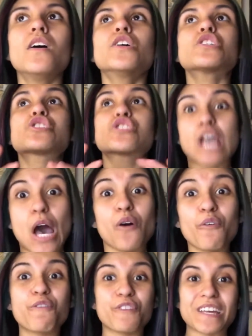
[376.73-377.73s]

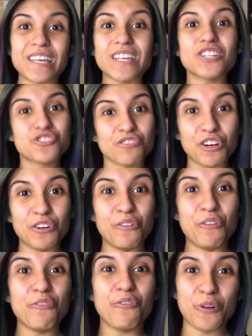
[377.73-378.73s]
so freaking
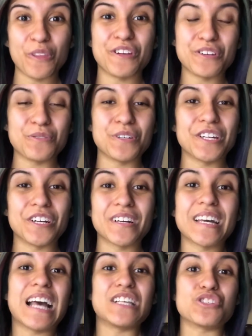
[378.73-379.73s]
true for the new year.
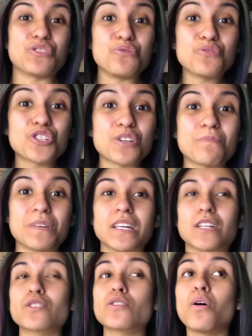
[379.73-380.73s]
Guys, you should
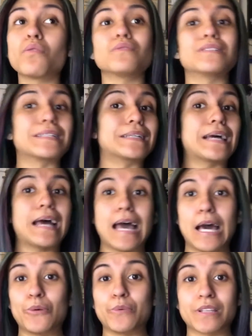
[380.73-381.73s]
be totally
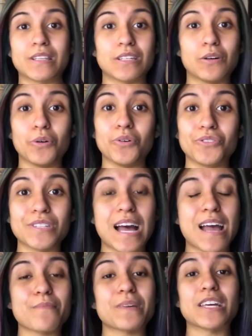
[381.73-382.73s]
out with the old.
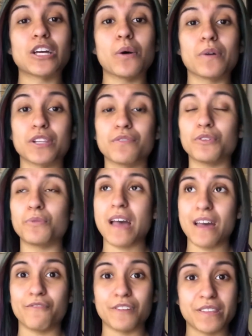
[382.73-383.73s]
I mean, going through
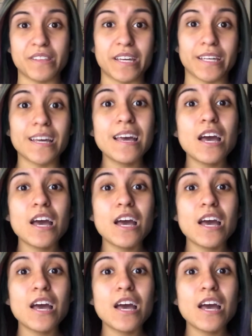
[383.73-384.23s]
everything.